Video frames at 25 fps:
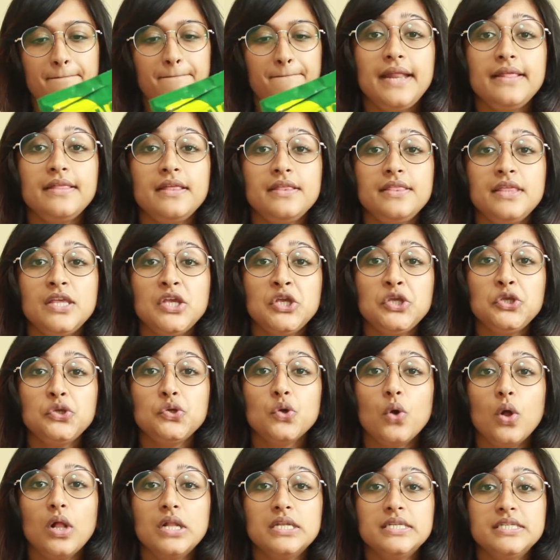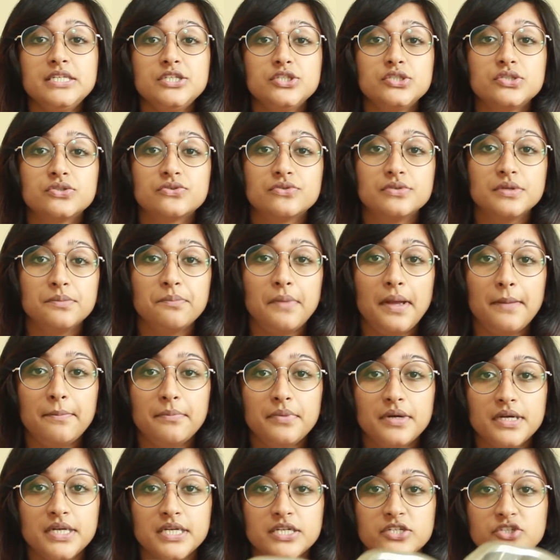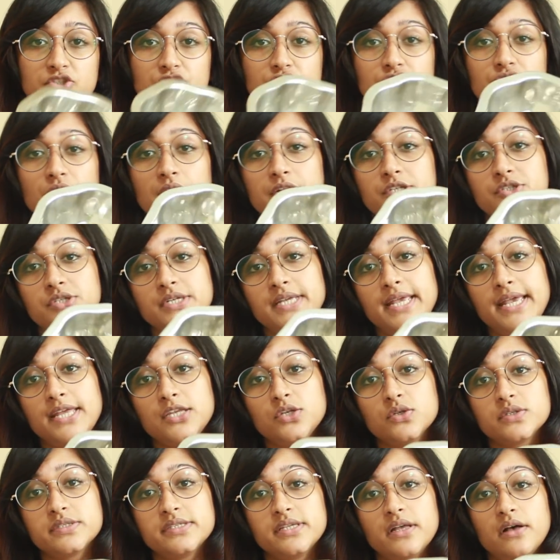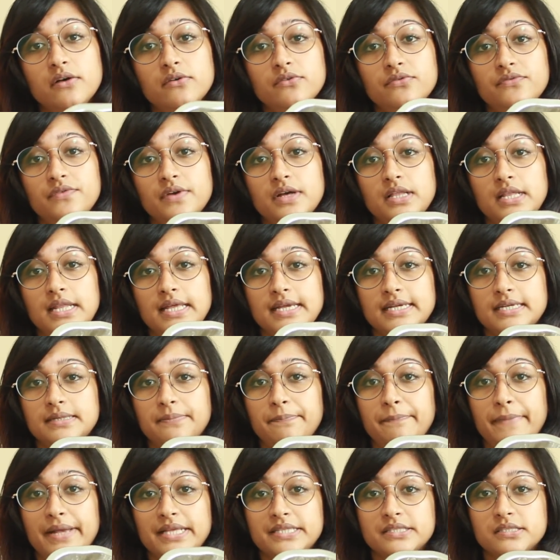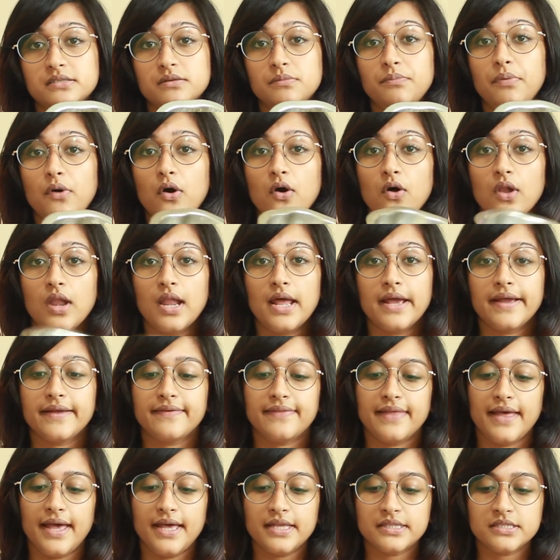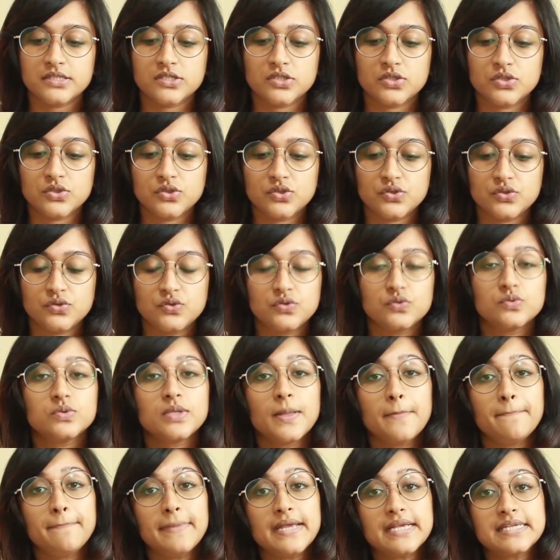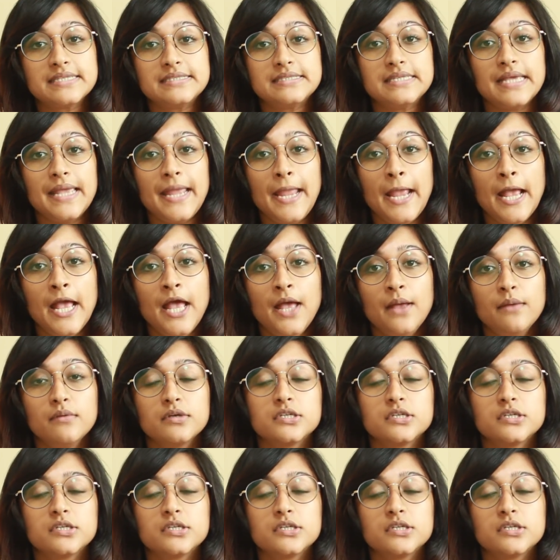Another thing you all need to remember is try to get yourself like a metal pot like that to do the mixing,